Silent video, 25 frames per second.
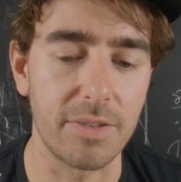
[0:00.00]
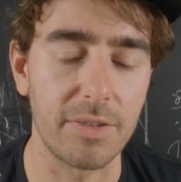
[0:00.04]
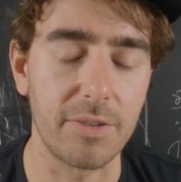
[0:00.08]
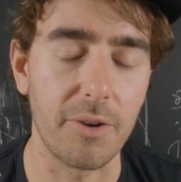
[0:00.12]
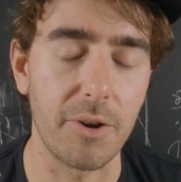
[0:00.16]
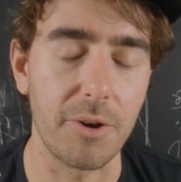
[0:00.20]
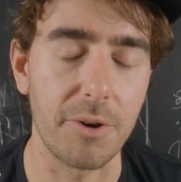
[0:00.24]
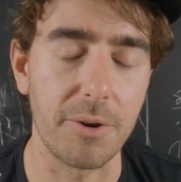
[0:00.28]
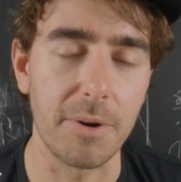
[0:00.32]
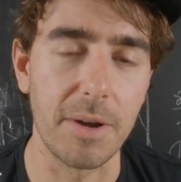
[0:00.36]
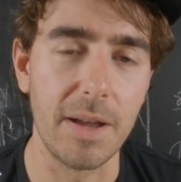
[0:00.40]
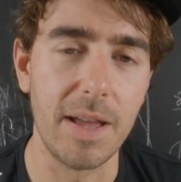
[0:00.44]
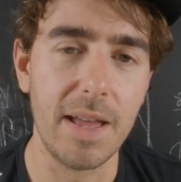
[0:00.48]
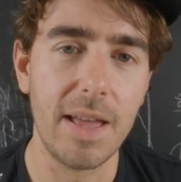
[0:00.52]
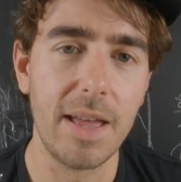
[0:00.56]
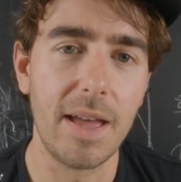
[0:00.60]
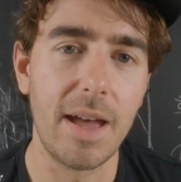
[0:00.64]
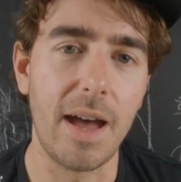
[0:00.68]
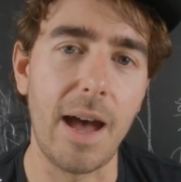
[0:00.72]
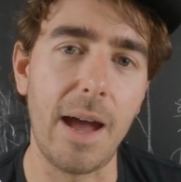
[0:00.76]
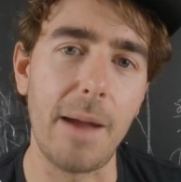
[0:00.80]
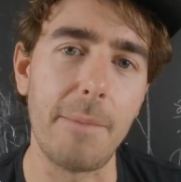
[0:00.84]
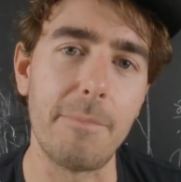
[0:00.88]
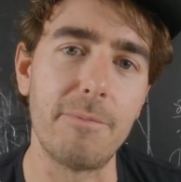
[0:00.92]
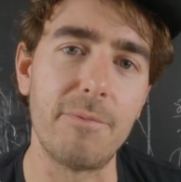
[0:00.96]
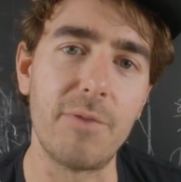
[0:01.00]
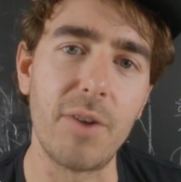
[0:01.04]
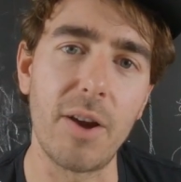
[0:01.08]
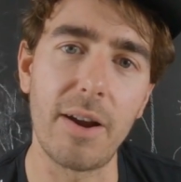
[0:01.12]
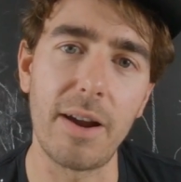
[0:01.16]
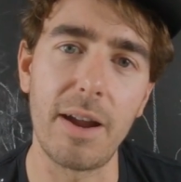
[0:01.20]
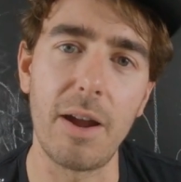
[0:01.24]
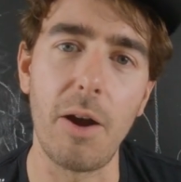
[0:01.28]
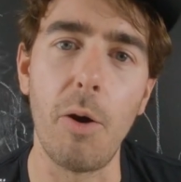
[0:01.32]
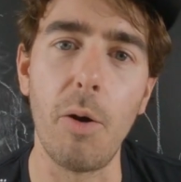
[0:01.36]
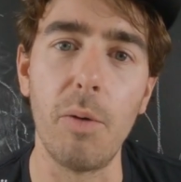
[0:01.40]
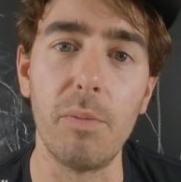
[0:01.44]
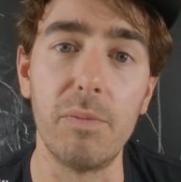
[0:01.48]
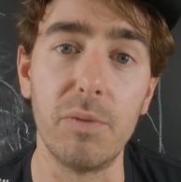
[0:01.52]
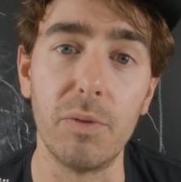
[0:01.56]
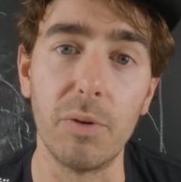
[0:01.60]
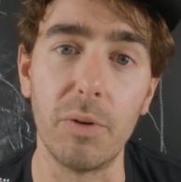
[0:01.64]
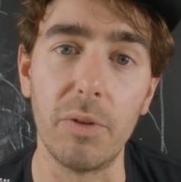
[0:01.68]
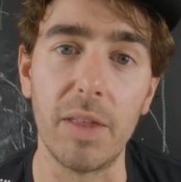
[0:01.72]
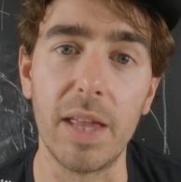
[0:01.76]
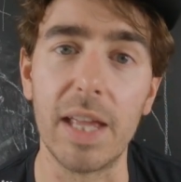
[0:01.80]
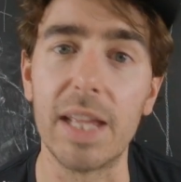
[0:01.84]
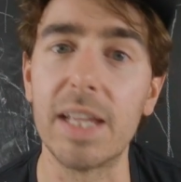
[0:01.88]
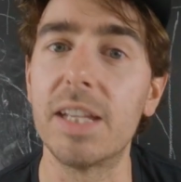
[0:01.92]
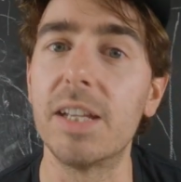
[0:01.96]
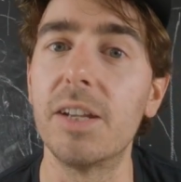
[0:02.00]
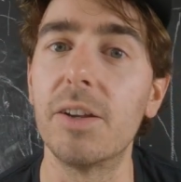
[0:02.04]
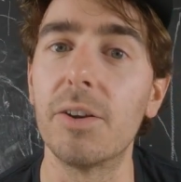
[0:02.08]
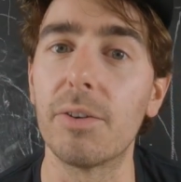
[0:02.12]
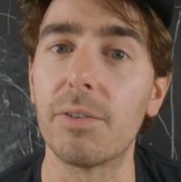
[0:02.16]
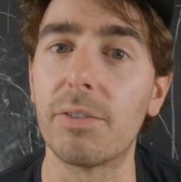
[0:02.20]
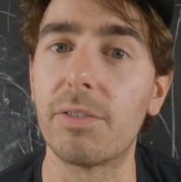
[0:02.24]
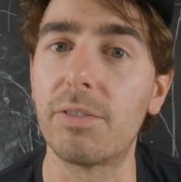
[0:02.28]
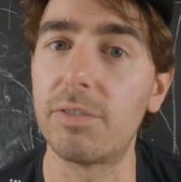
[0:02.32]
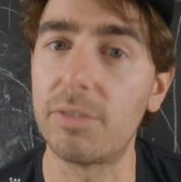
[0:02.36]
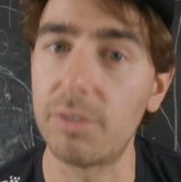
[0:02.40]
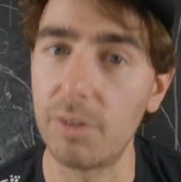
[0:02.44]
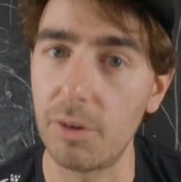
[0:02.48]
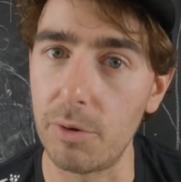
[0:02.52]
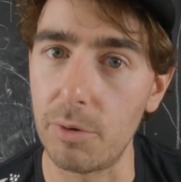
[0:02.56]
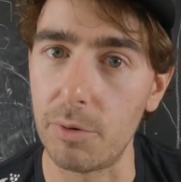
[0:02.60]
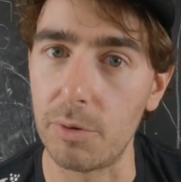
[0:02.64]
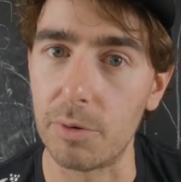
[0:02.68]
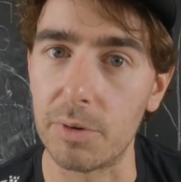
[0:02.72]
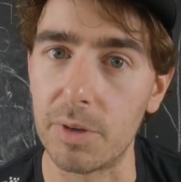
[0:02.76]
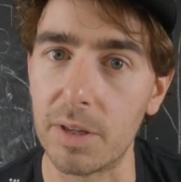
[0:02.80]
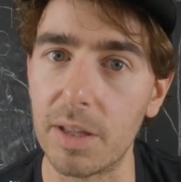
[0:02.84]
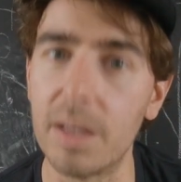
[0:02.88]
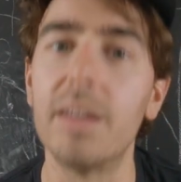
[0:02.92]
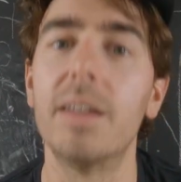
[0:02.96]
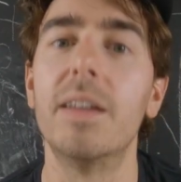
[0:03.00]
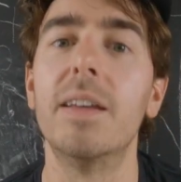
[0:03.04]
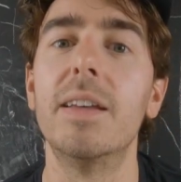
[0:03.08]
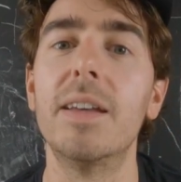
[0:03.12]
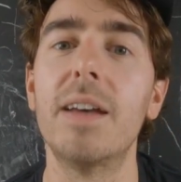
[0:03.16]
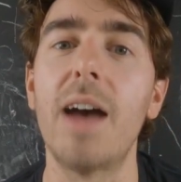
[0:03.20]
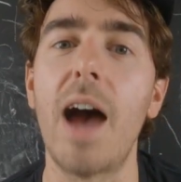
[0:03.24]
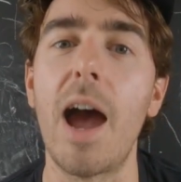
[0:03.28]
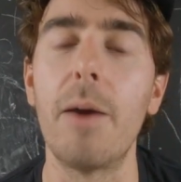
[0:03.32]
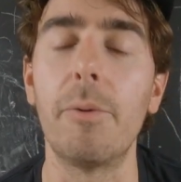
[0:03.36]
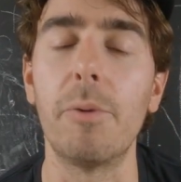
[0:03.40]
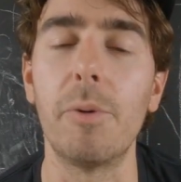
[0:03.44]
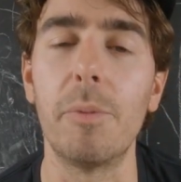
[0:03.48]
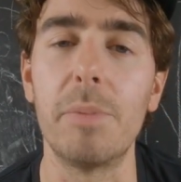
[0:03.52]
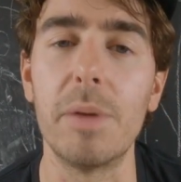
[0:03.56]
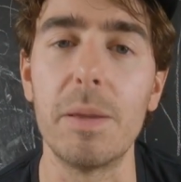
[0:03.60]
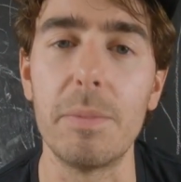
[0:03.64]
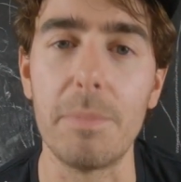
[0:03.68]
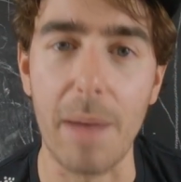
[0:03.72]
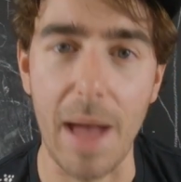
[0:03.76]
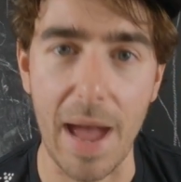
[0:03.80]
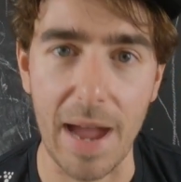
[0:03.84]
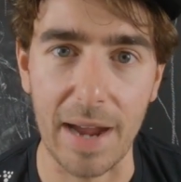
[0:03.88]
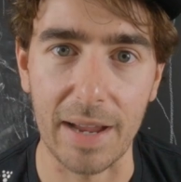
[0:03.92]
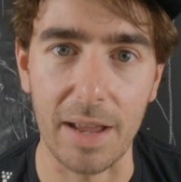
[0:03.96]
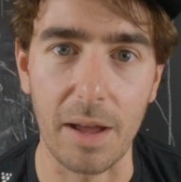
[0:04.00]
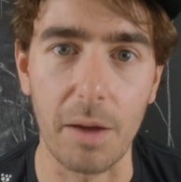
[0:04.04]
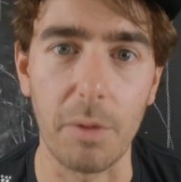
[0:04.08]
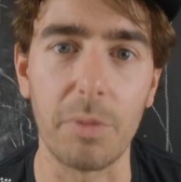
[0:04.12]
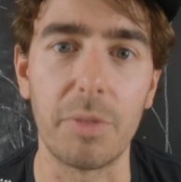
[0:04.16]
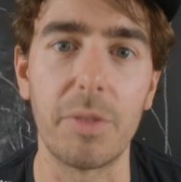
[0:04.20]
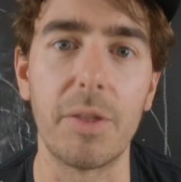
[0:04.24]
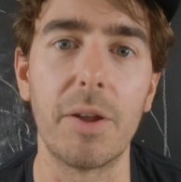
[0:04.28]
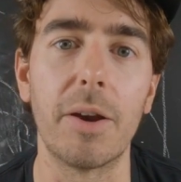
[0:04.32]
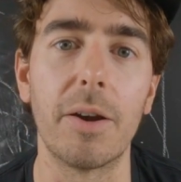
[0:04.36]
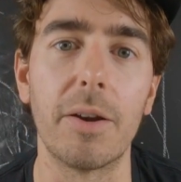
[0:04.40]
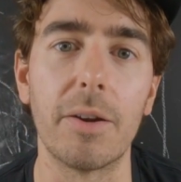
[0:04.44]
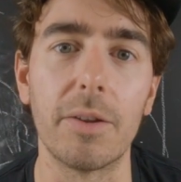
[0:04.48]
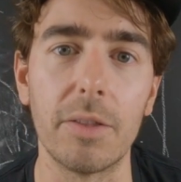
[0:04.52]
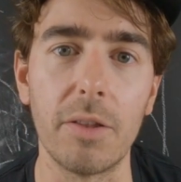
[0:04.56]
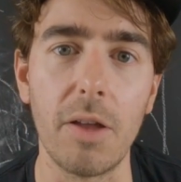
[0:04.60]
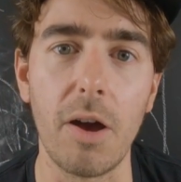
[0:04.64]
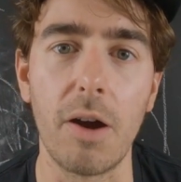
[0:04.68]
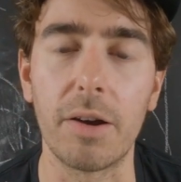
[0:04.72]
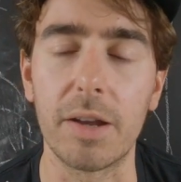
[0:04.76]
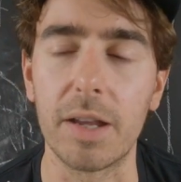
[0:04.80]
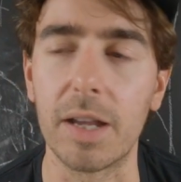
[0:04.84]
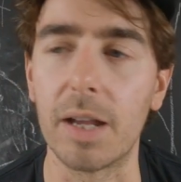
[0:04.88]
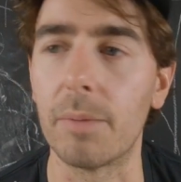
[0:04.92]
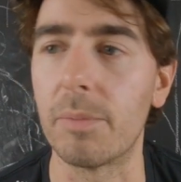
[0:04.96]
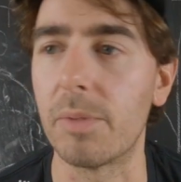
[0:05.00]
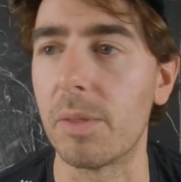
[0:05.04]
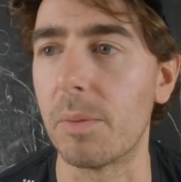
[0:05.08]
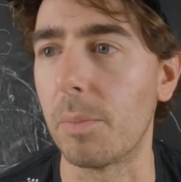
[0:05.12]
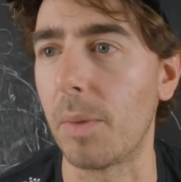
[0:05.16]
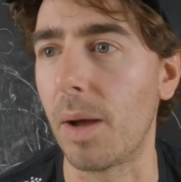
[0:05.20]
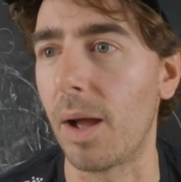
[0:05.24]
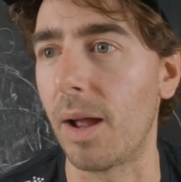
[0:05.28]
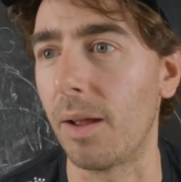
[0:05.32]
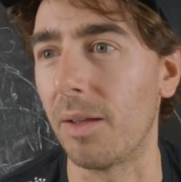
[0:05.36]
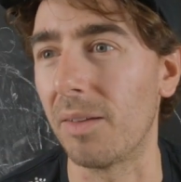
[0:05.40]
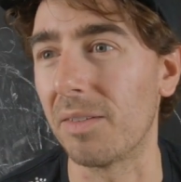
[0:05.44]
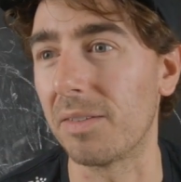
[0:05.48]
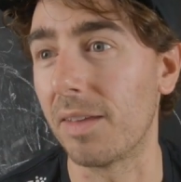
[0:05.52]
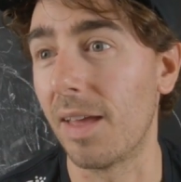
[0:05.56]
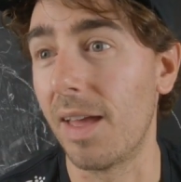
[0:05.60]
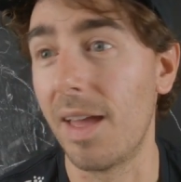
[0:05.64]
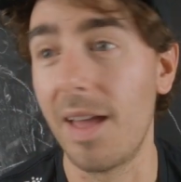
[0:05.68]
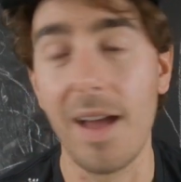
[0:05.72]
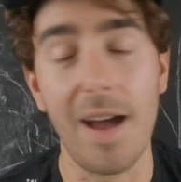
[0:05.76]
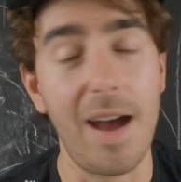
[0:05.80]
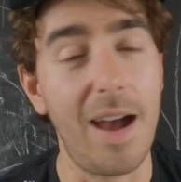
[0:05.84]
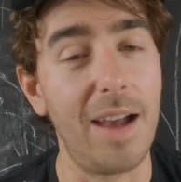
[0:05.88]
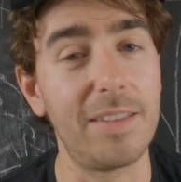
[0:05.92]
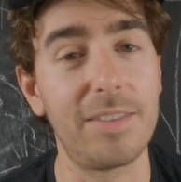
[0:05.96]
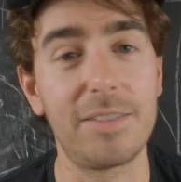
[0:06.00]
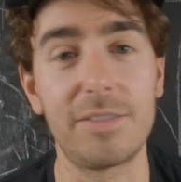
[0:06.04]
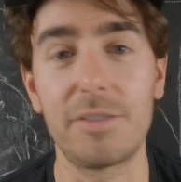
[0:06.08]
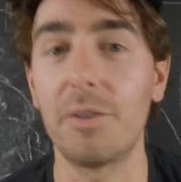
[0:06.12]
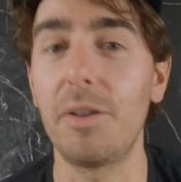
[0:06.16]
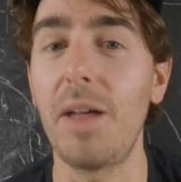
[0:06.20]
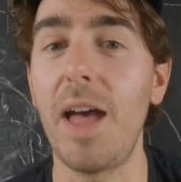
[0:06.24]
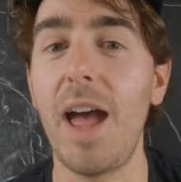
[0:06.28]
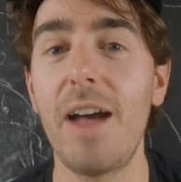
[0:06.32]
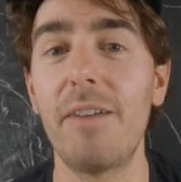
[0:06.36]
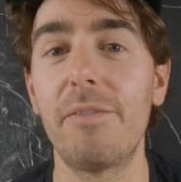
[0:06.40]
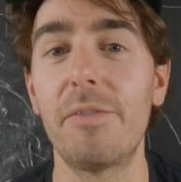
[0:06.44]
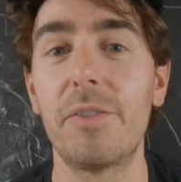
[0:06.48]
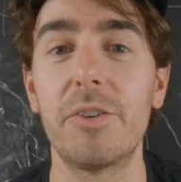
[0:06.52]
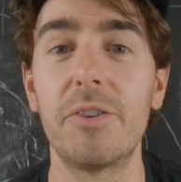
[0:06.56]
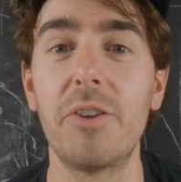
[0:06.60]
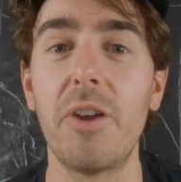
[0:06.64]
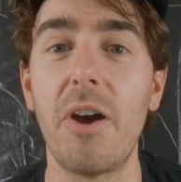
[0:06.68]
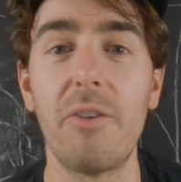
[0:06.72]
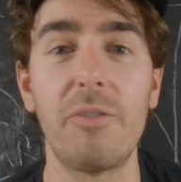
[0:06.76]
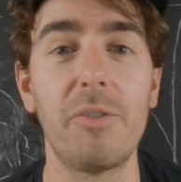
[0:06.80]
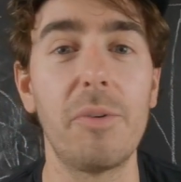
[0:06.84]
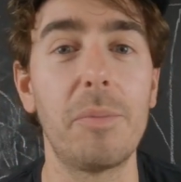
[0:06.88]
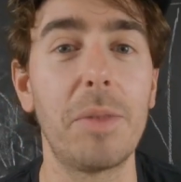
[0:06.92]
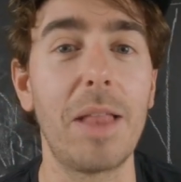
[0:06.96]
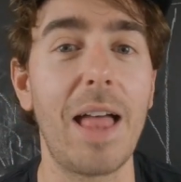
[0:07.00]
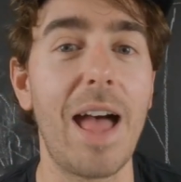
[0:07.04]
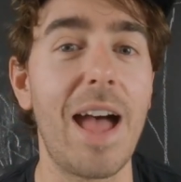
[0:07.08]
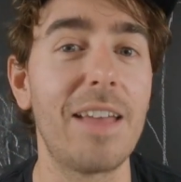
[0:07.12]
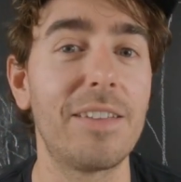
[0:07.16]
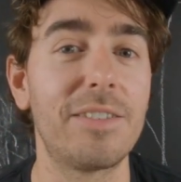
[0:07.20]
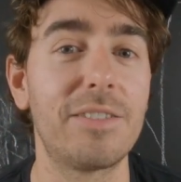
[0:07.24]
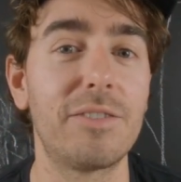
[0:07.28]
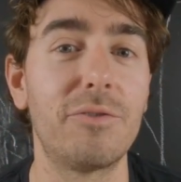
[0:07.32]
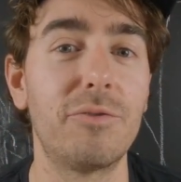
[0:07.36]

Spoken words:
So I'm very hopeful that here soon I will be back out there logging up the miles. I still have the Nova Blast